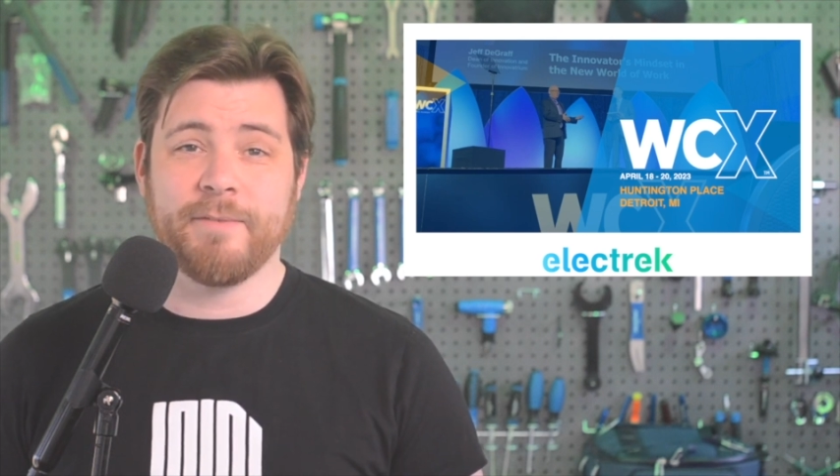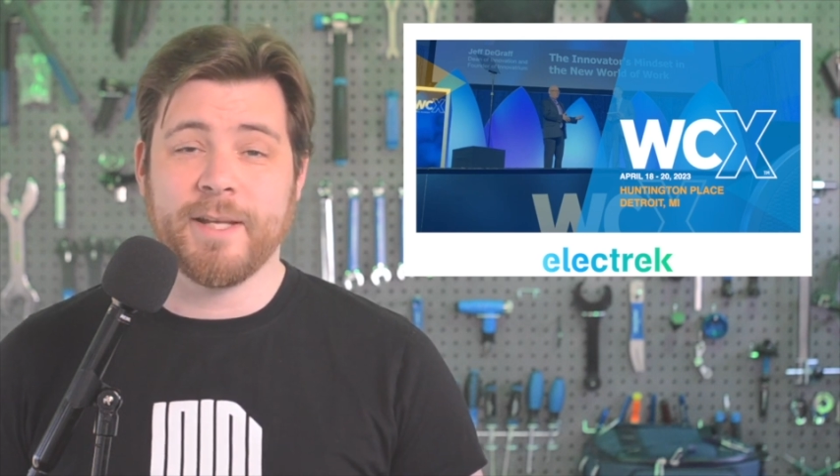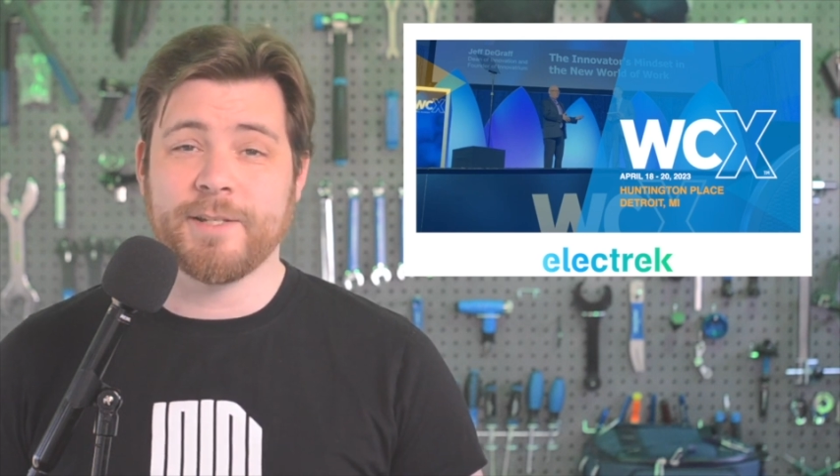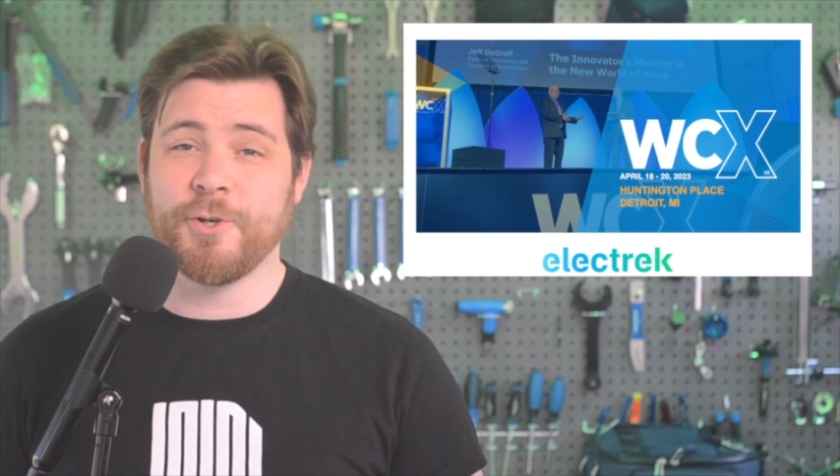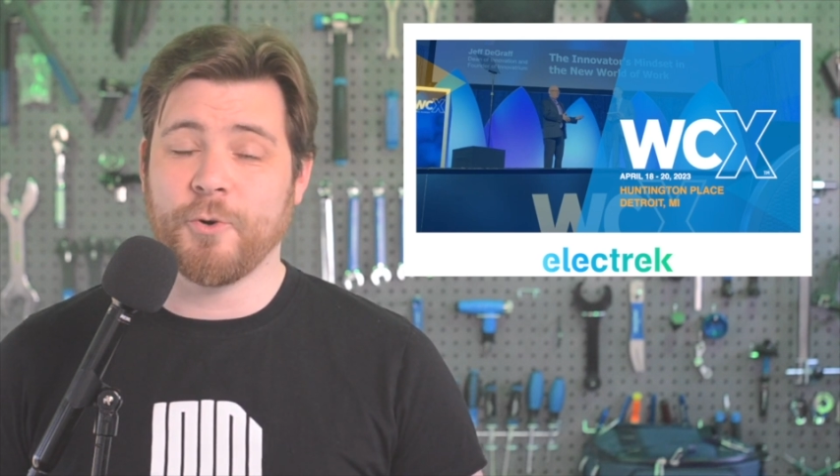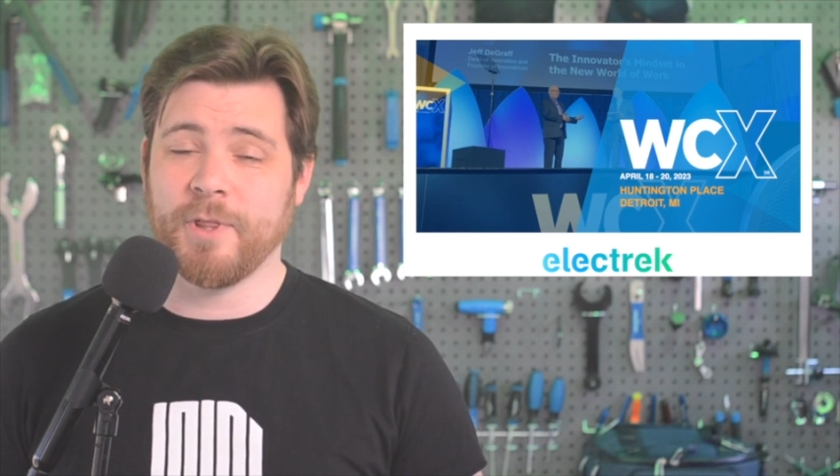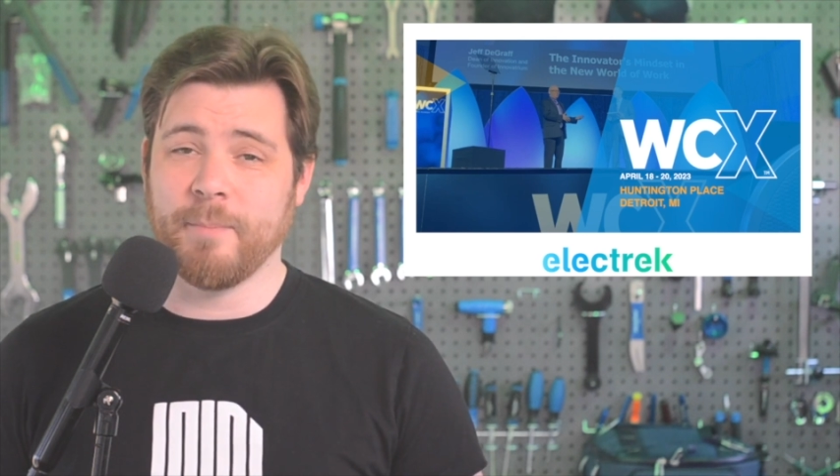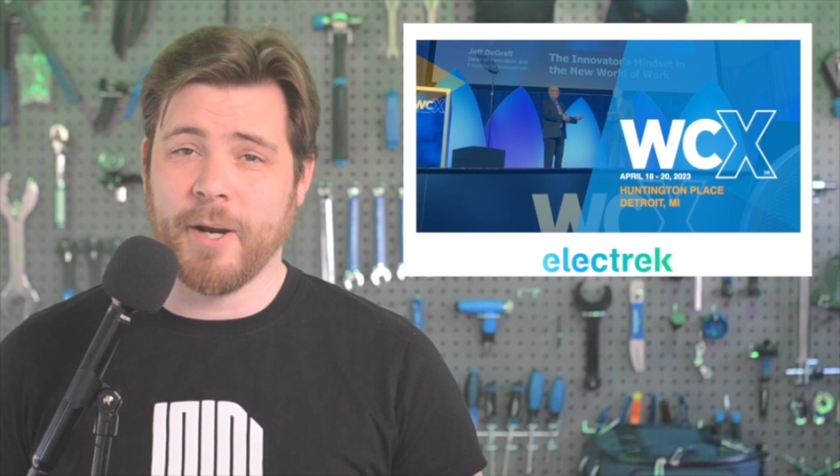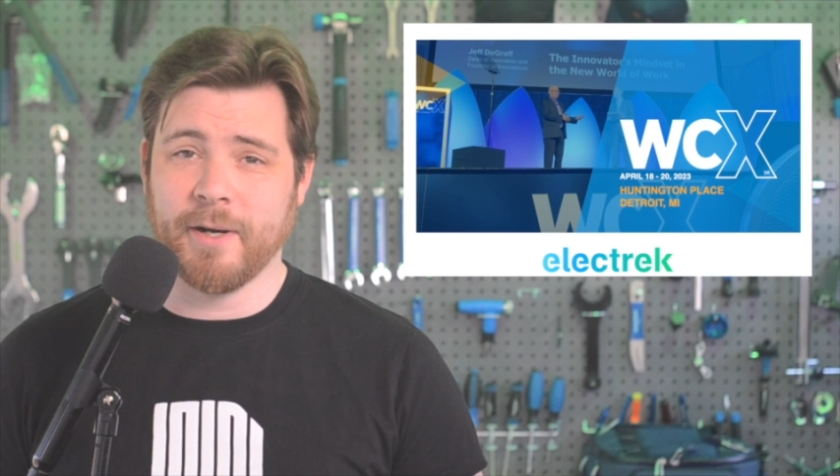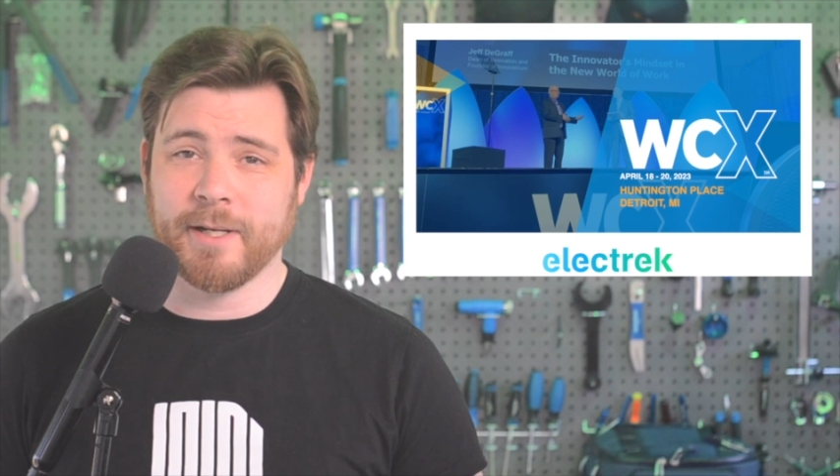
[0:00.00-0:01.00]
event in North
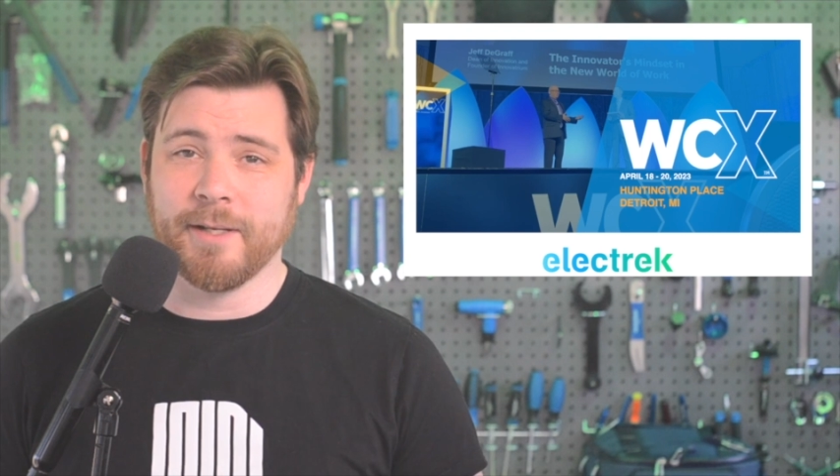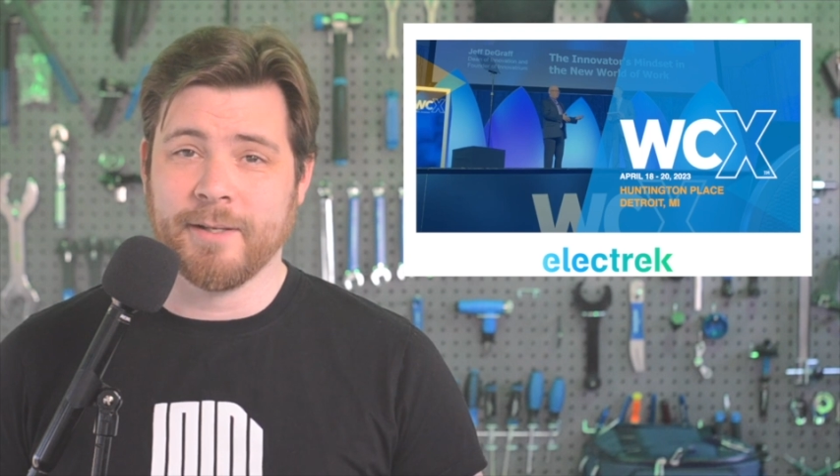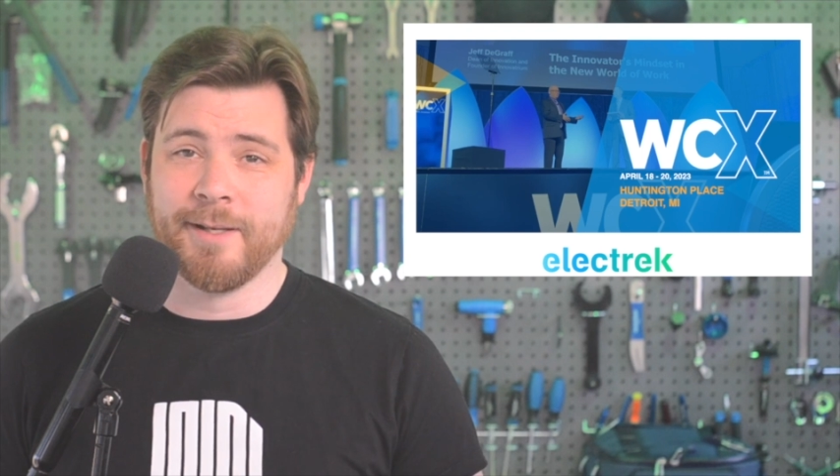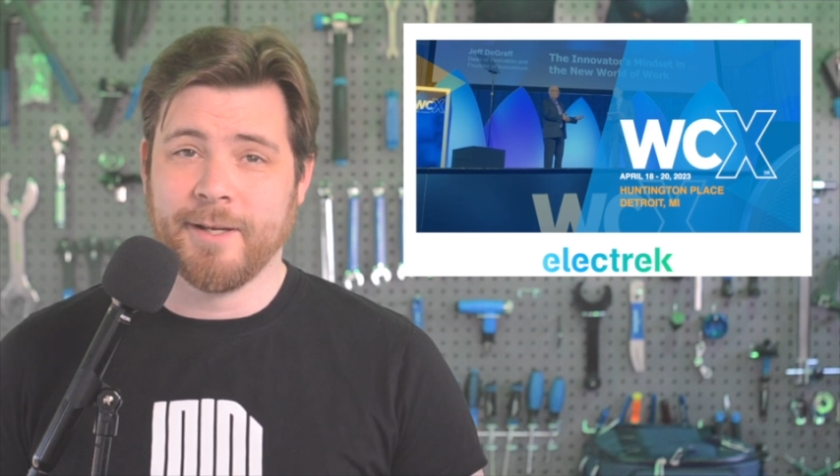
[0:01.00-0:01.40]
America,